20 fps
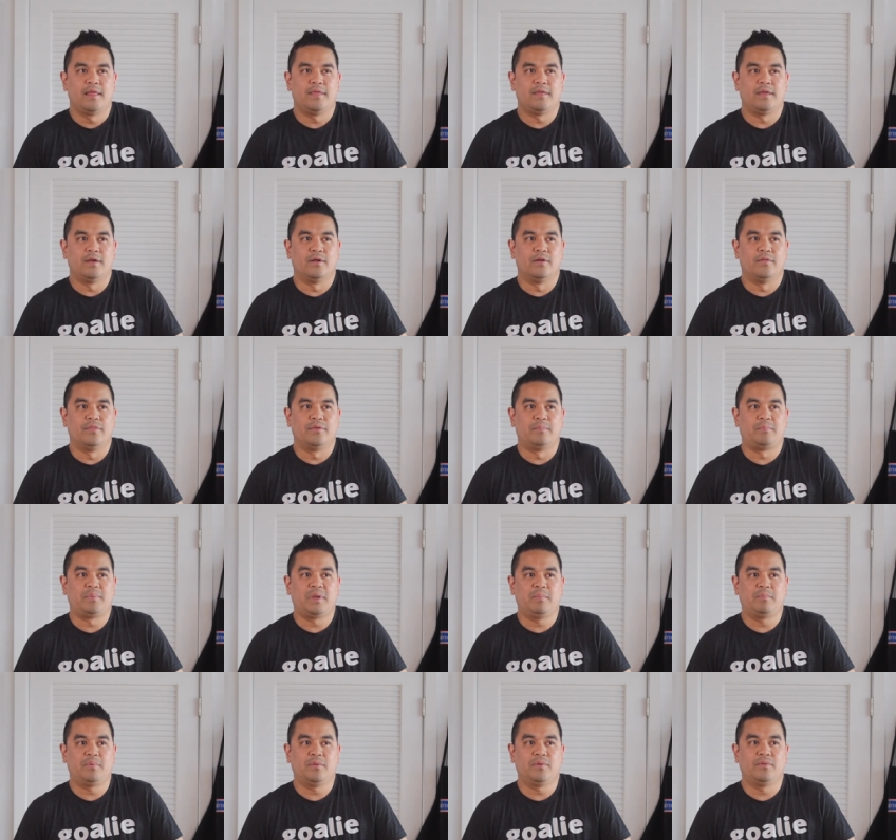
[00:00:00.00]
you know, the
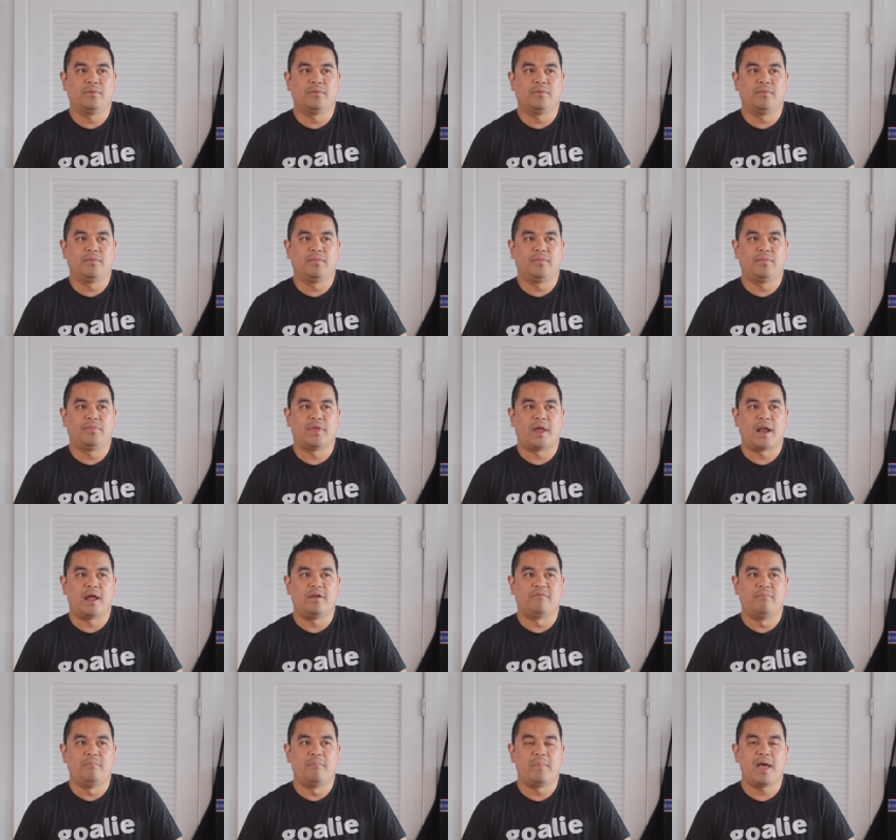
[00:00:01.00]
people that
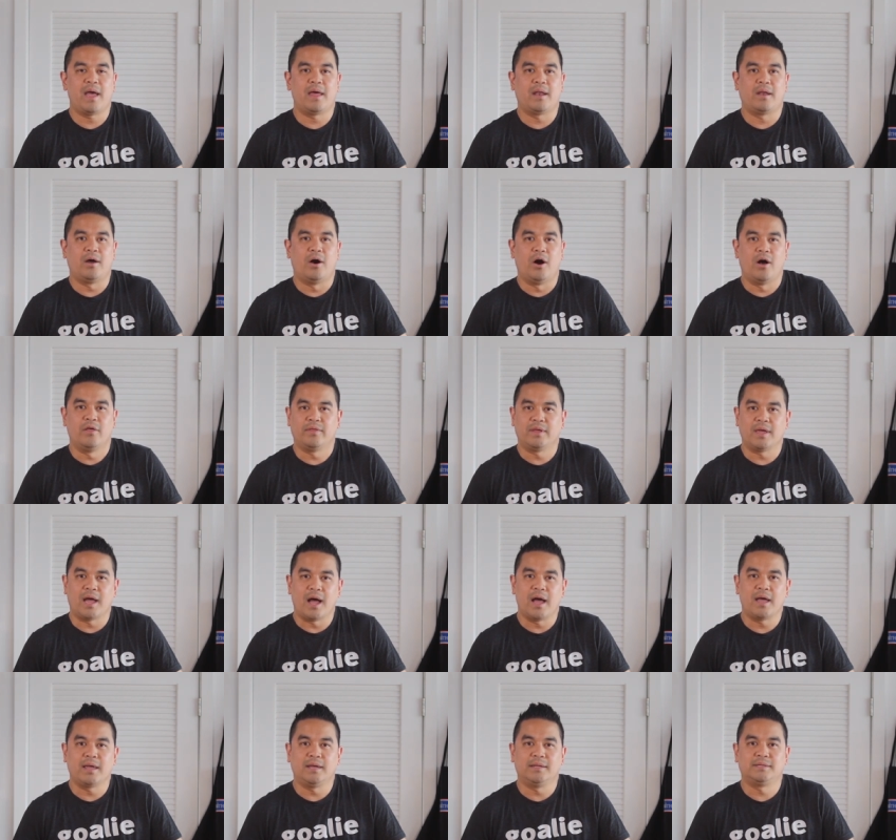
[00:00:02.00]
I've met on the
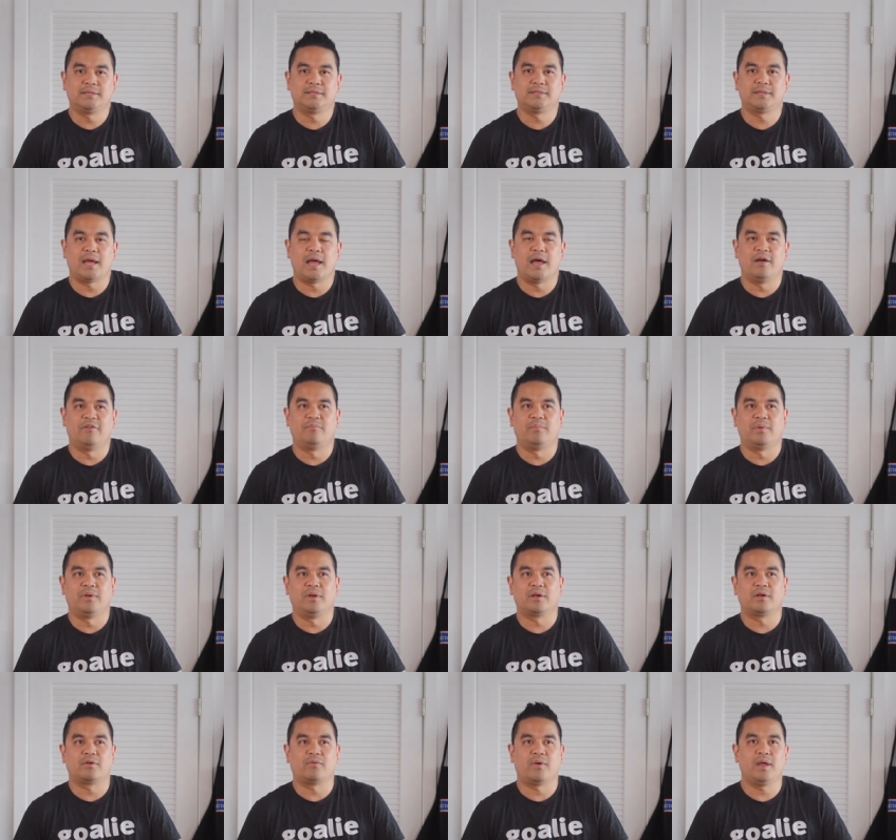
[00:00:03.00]
ice have
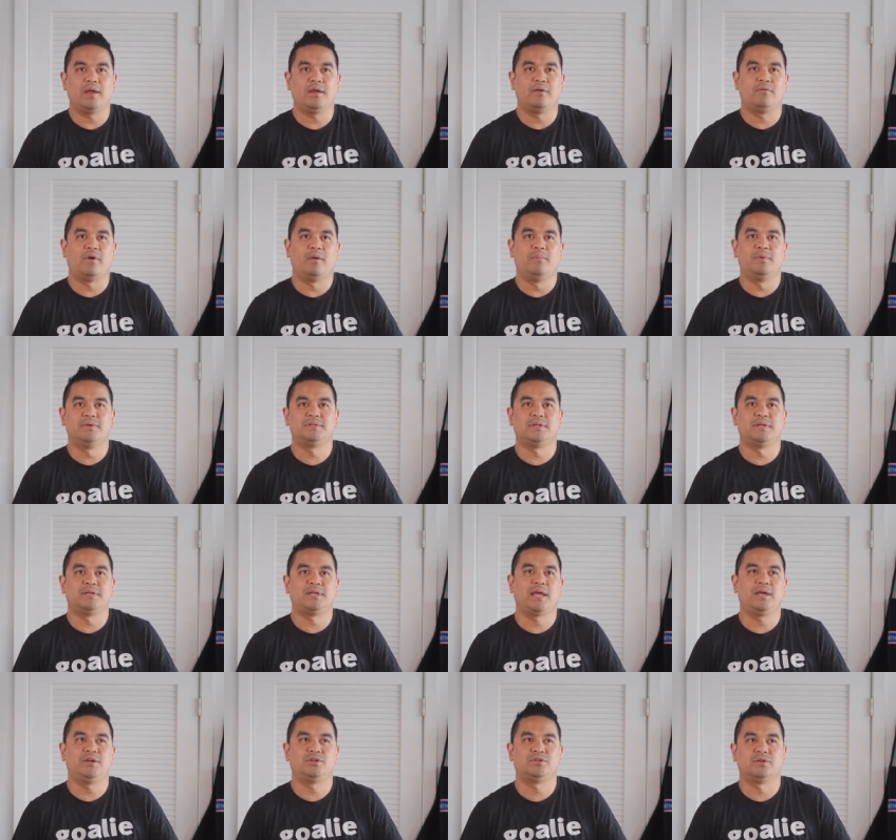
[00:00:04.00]
been a great
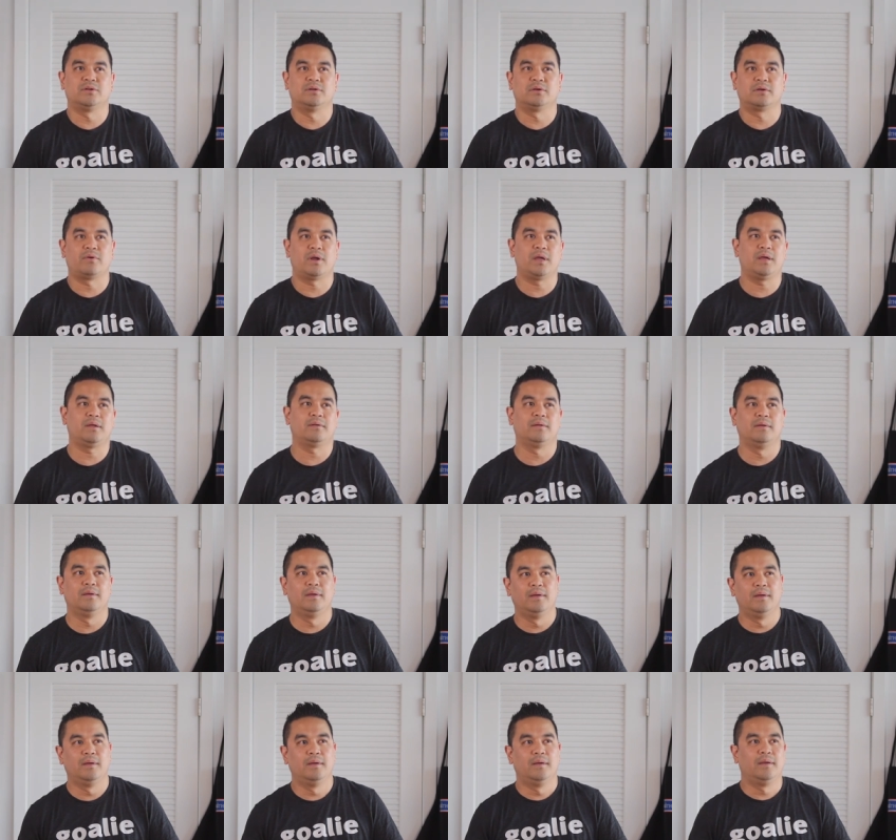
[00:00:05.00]
representation, a great,
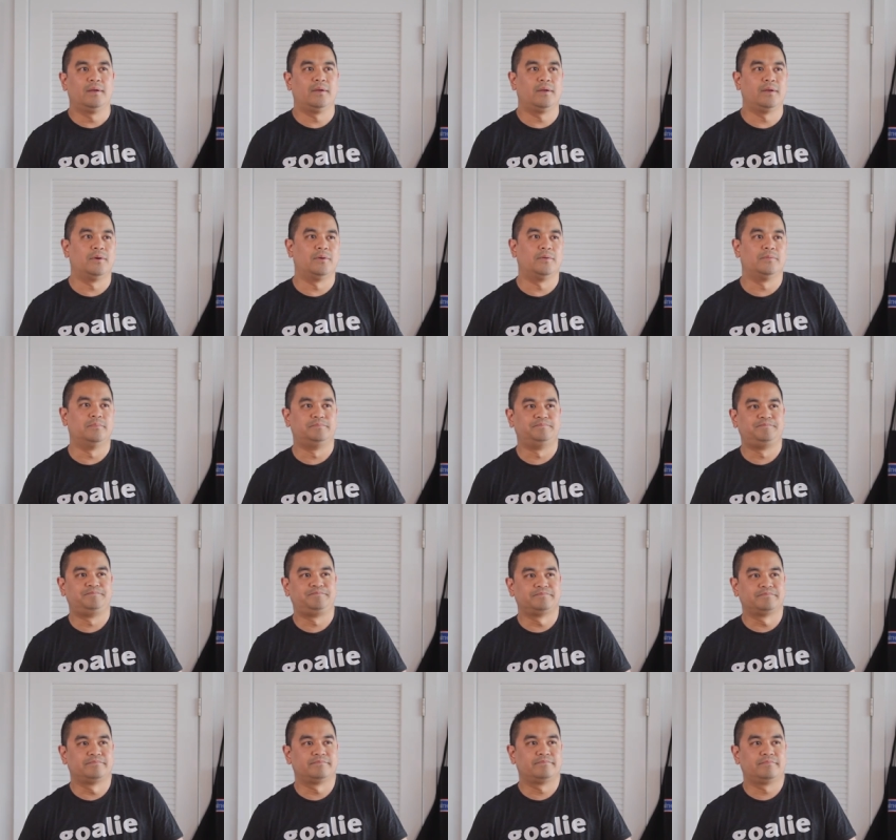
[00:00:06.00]
you know,
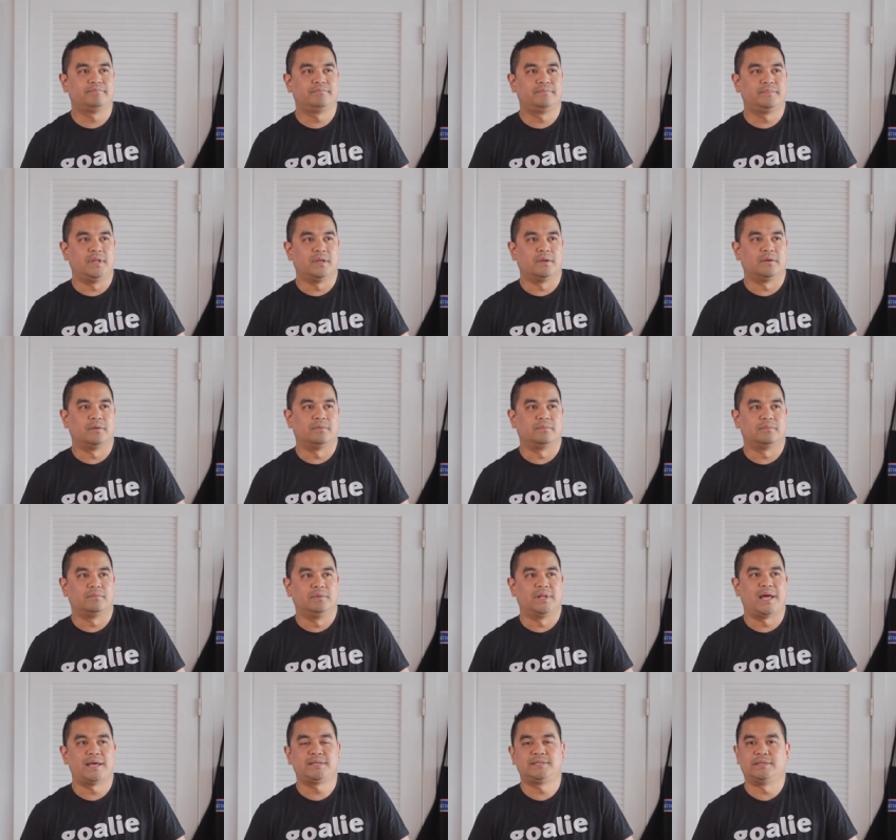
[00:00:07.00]
you know,
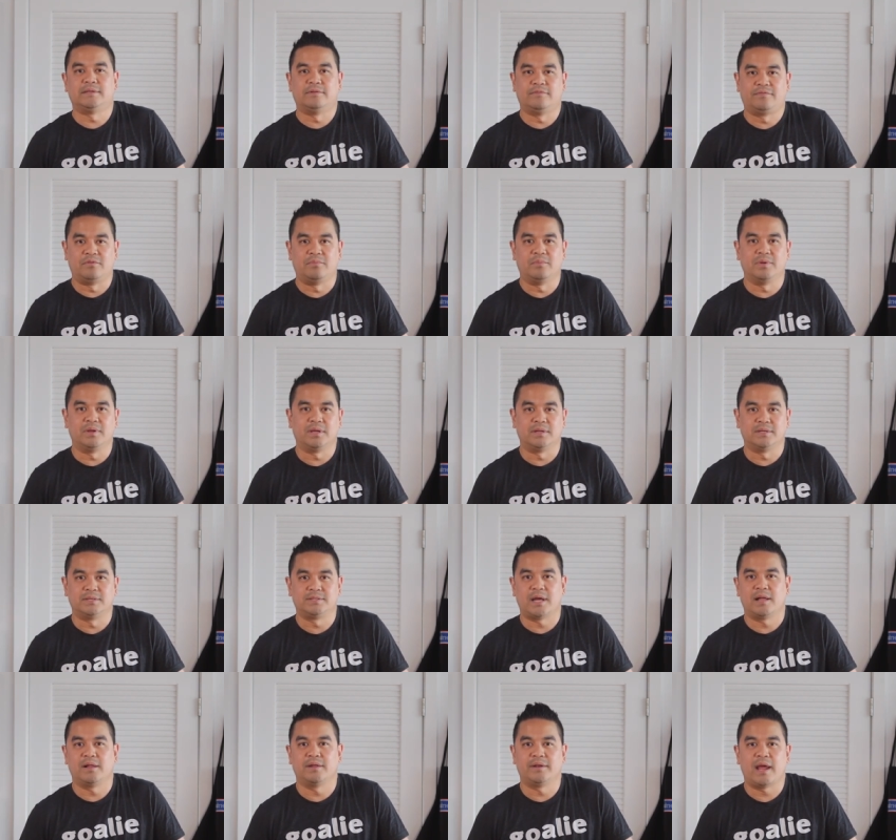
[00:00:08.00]
lesson for me in
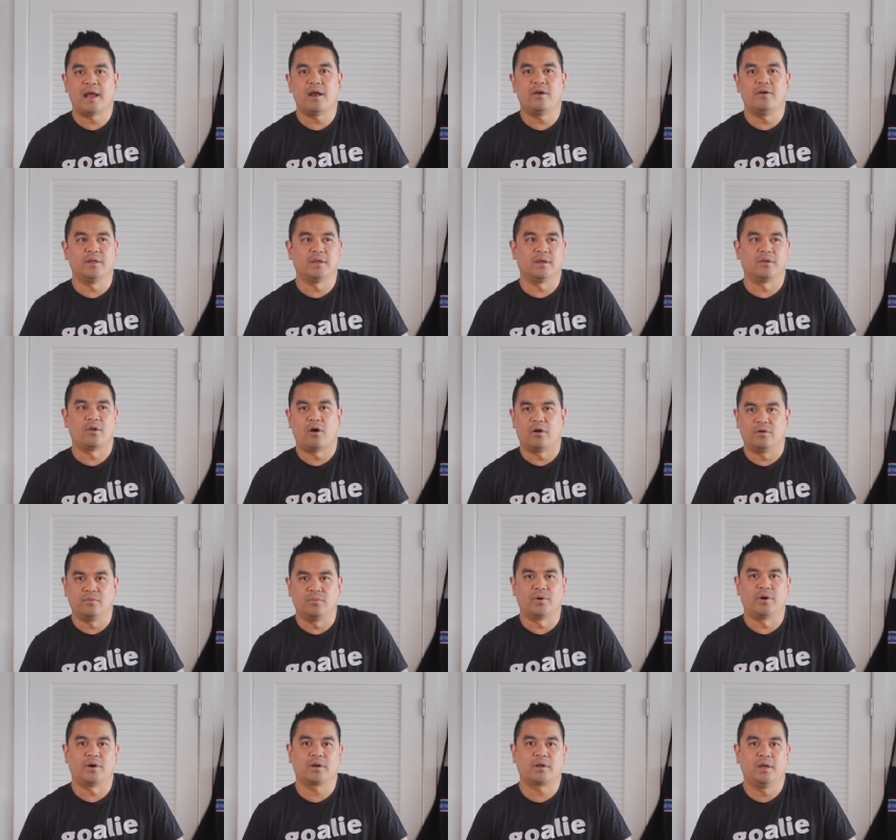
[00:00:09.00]
solidarity and hard
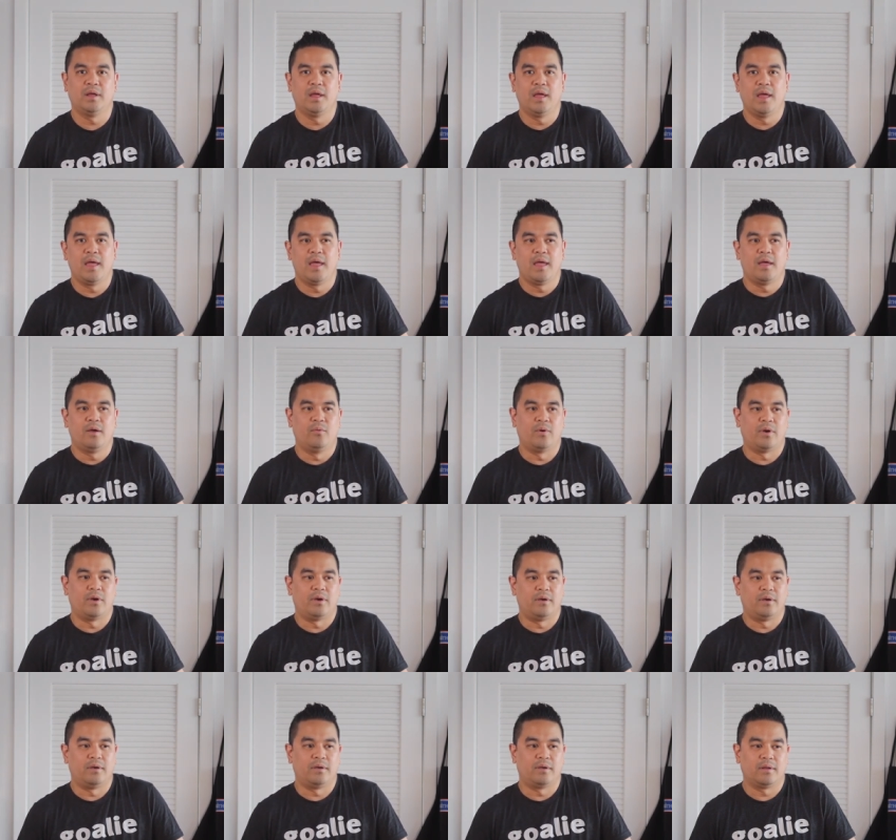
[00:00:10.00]
work,
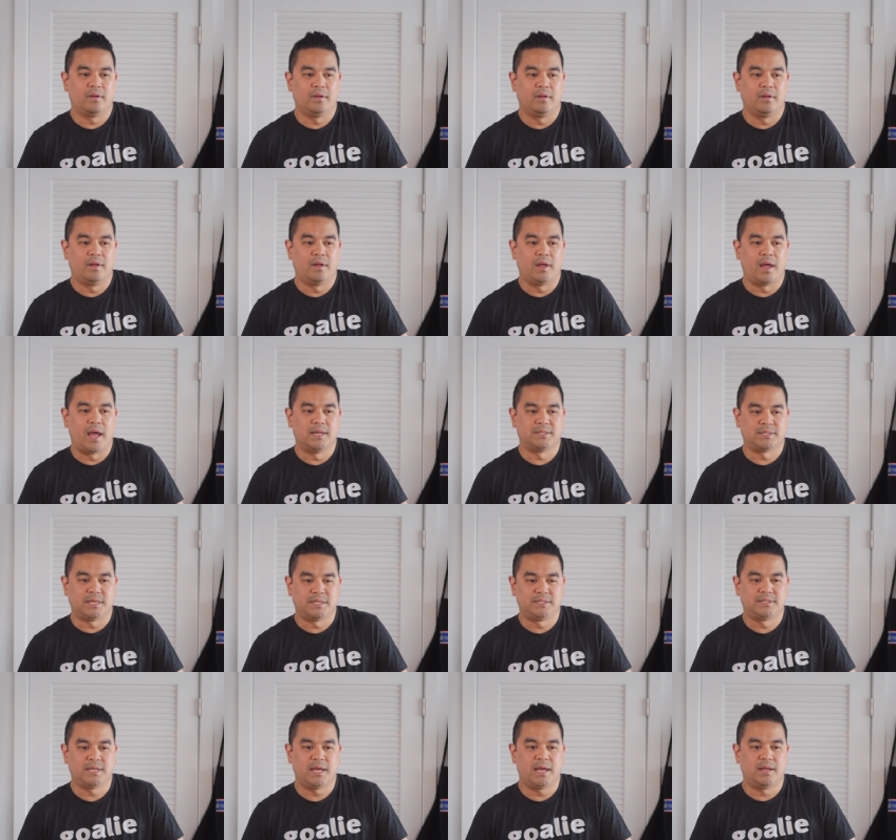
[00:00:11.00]
where, as
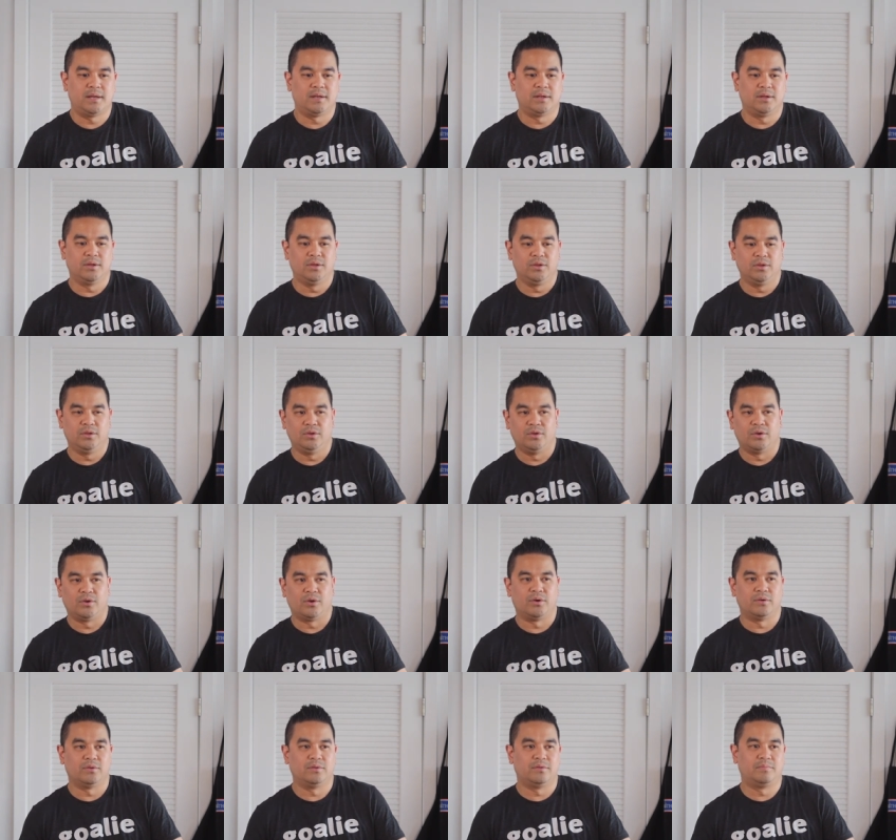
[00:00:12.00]
I said,
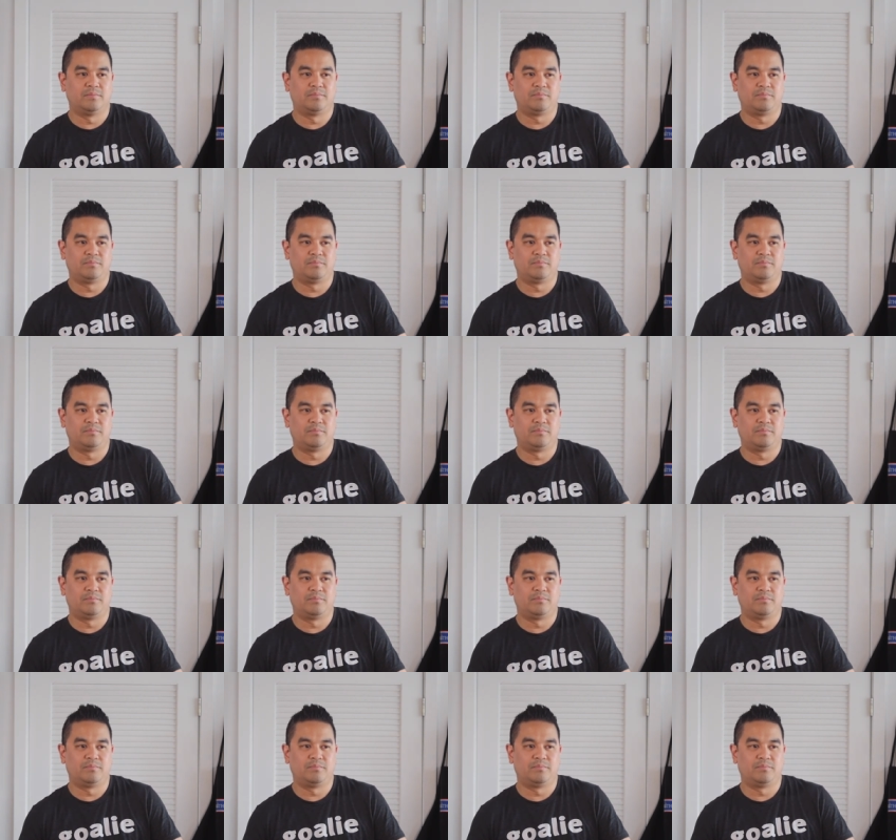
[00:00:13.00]
you're,